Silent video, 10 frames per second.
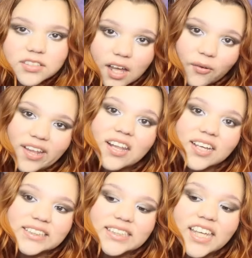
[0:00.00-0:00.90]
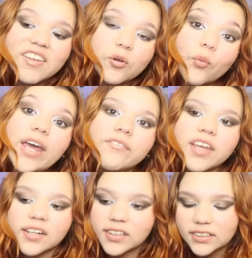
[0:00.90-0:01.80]
So it looks even
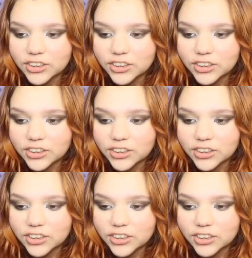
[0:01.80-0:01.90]
wavier.